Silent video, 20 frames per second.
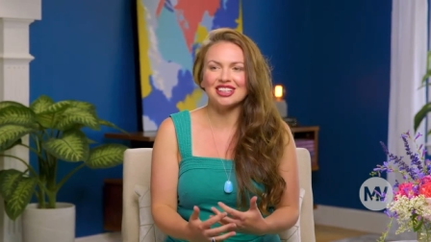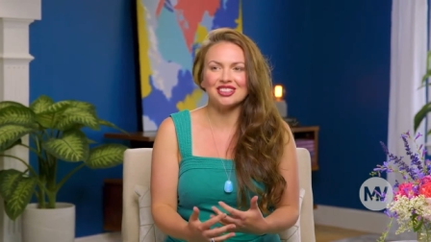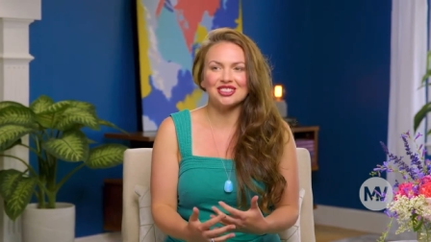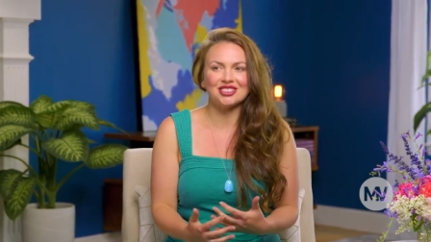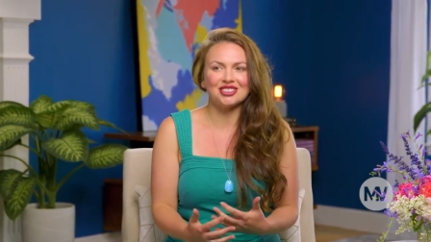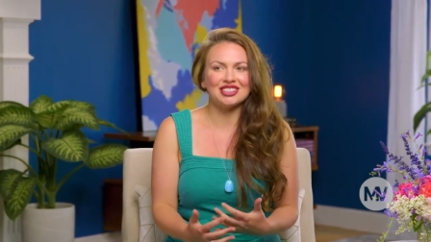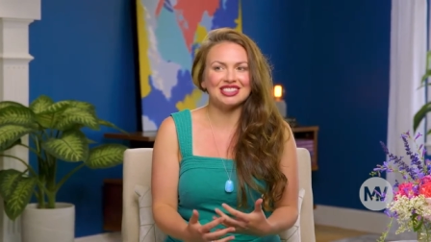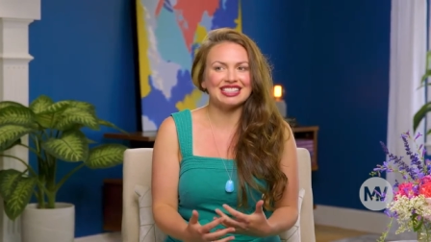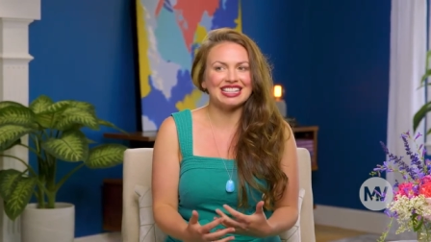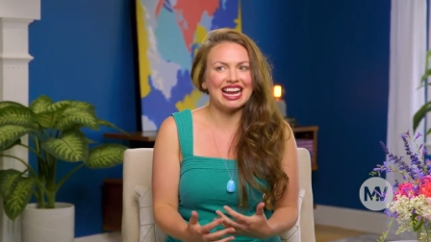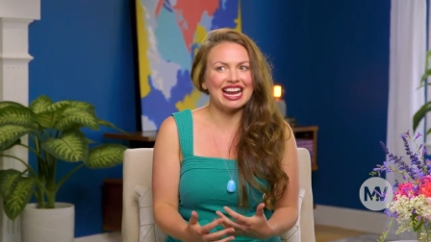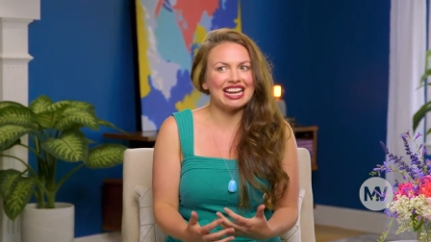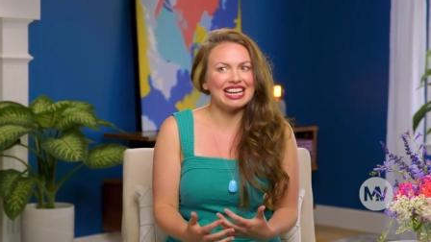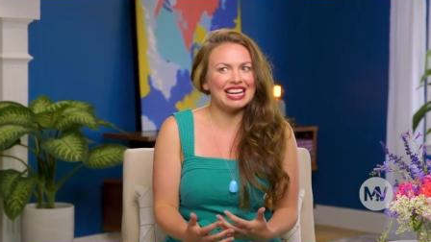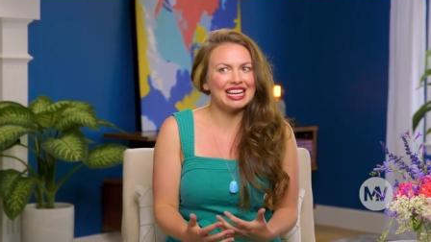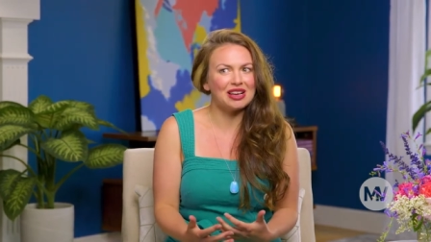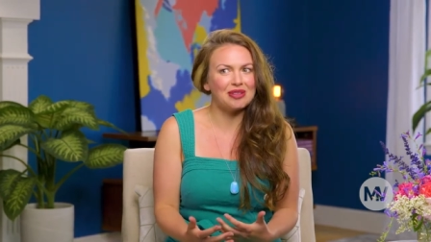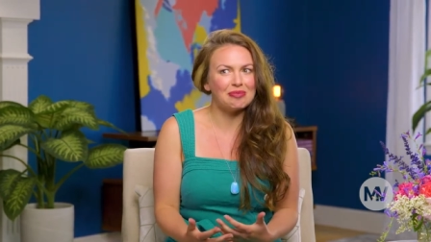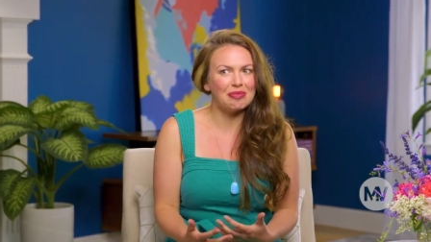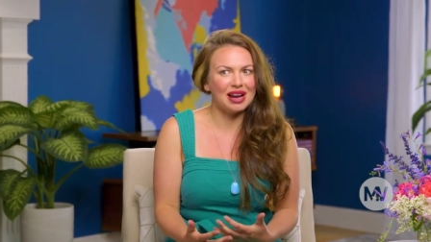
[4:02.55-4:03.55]
you're
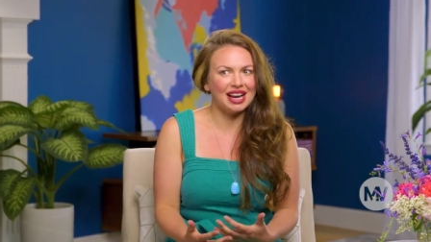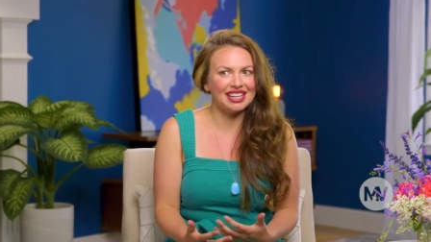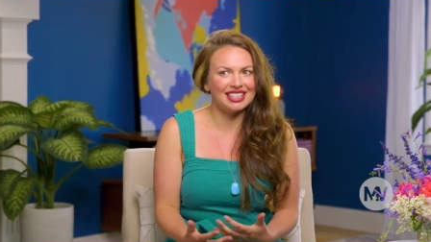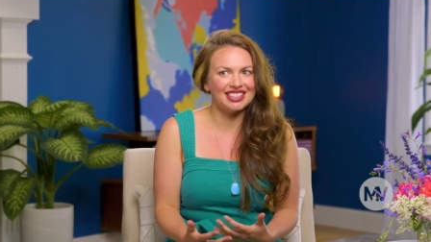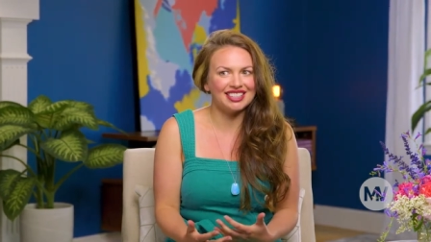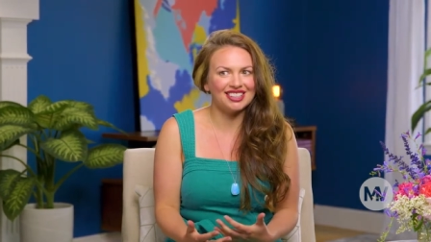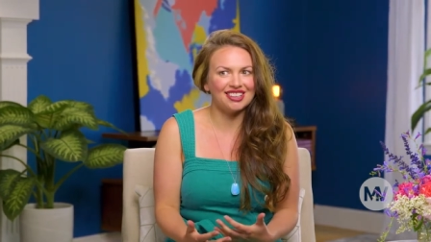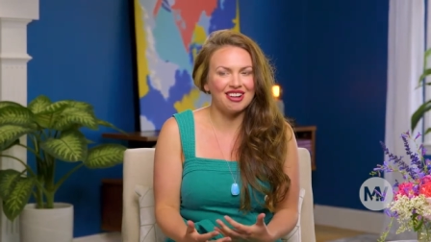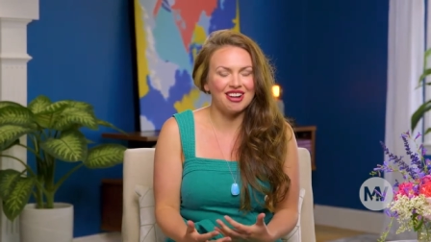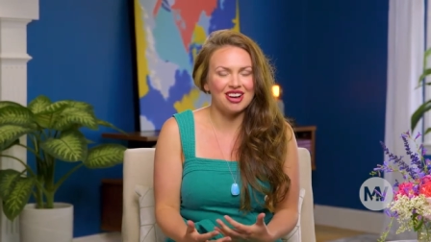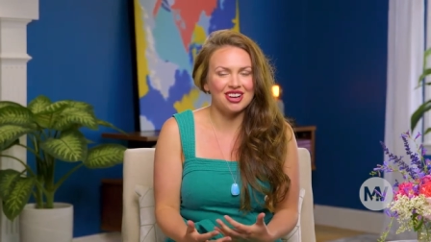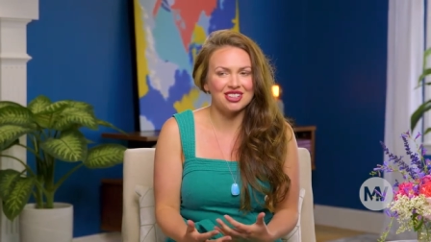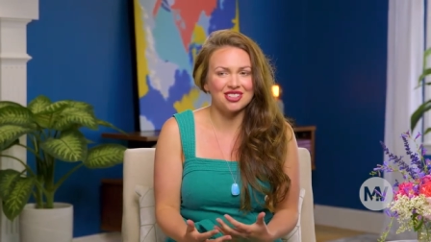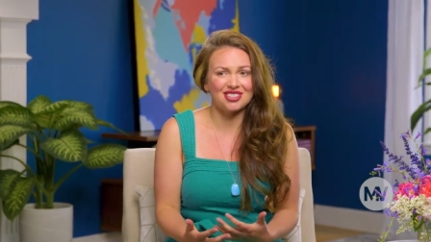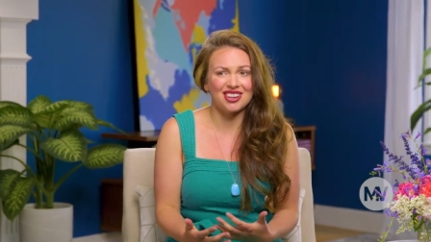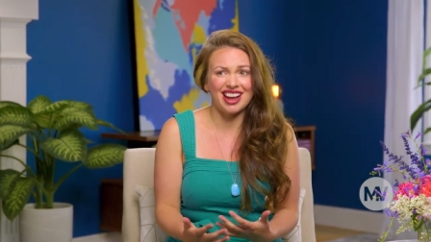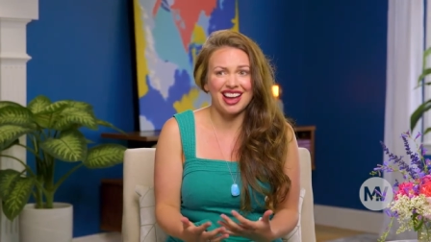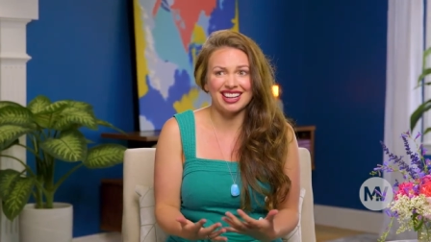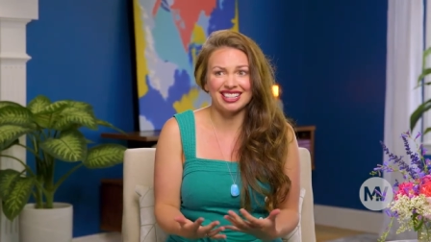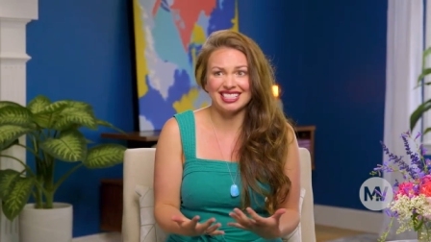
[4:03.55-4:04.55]
signing a binding
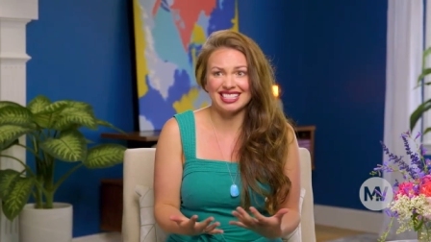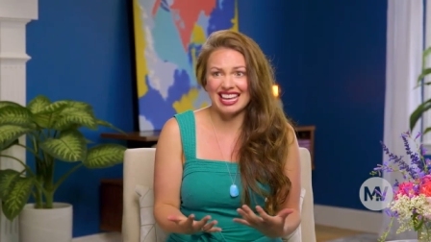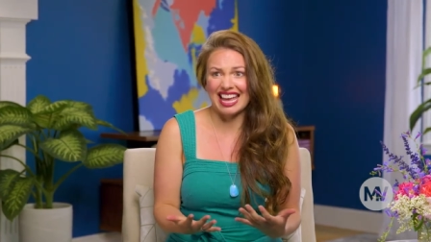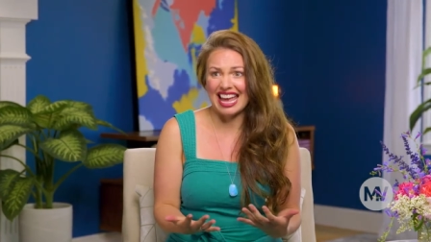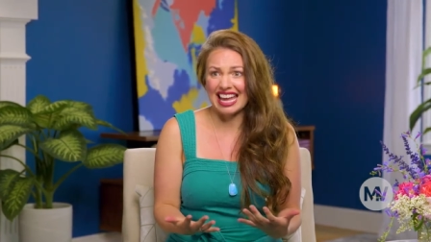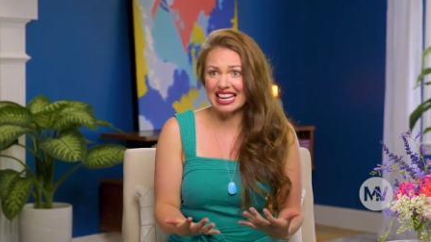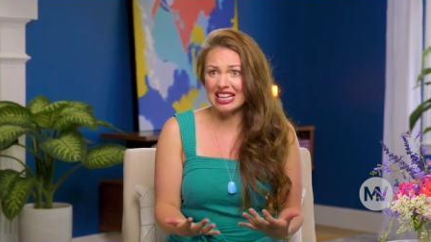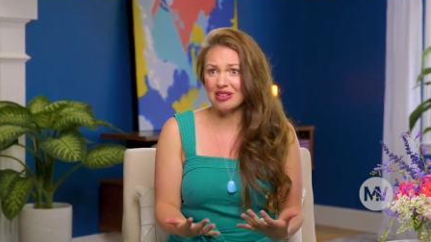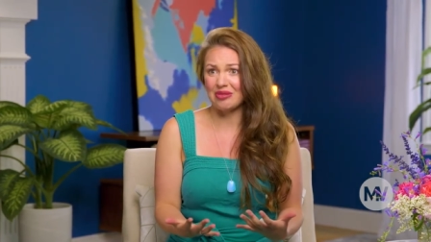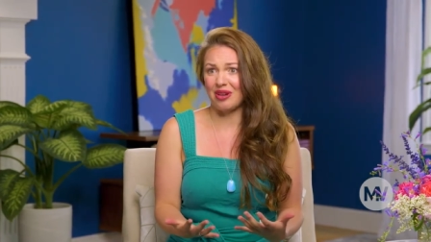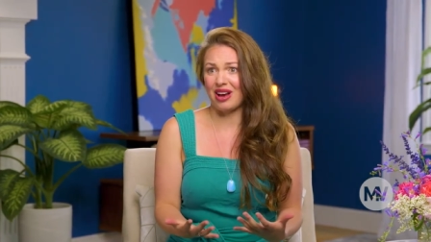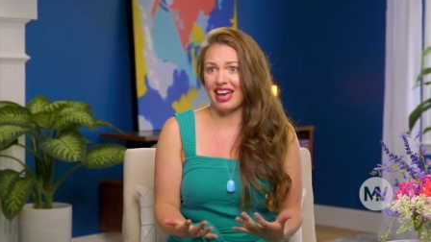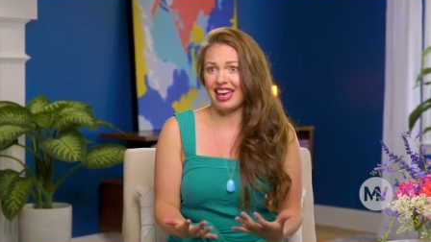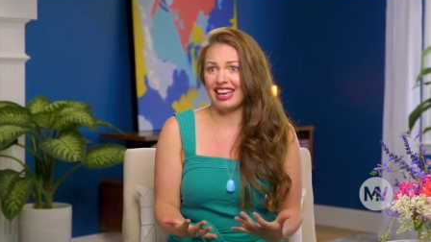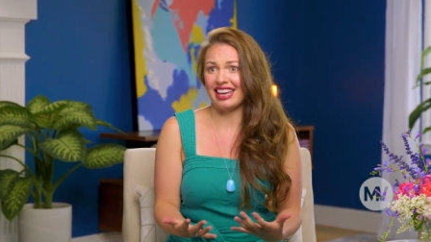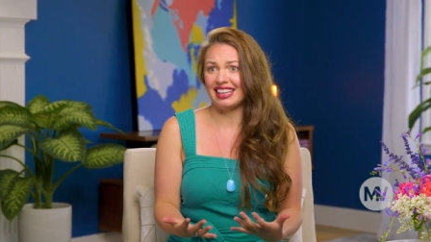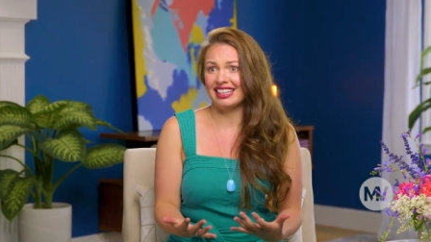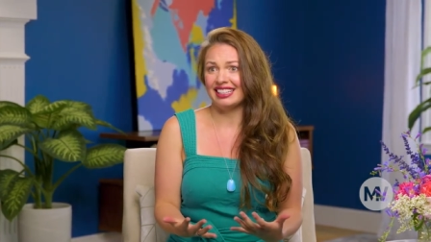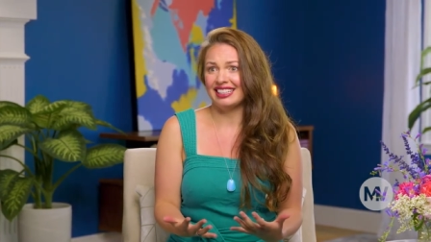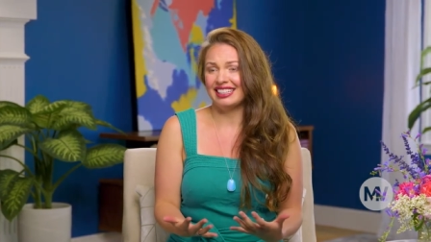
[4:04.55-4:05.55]
contract
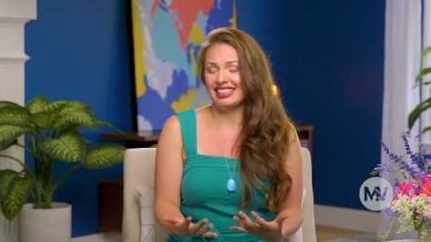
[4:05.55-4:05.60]
anyway.